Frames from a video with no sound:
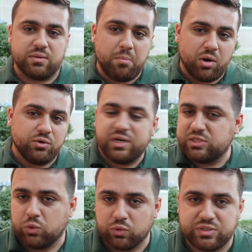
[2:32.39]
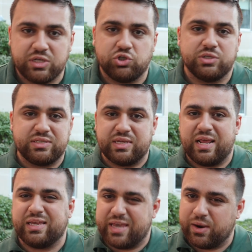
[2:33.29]
And modern day total stations
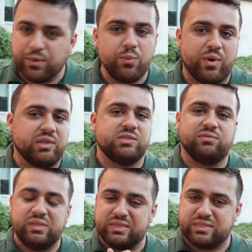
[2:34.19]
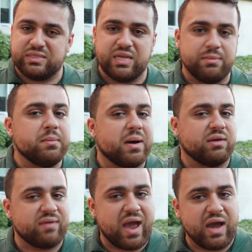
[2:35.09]
today carry relatively the same amount
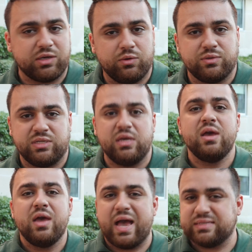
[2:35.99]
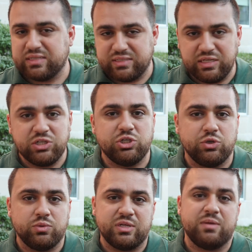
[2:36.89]
of accuracy as a T
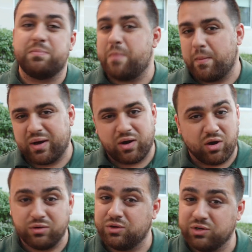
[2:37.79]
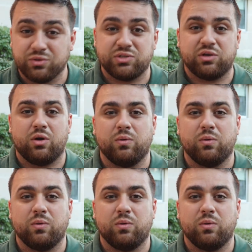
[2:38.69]
two did about one hundred years ago.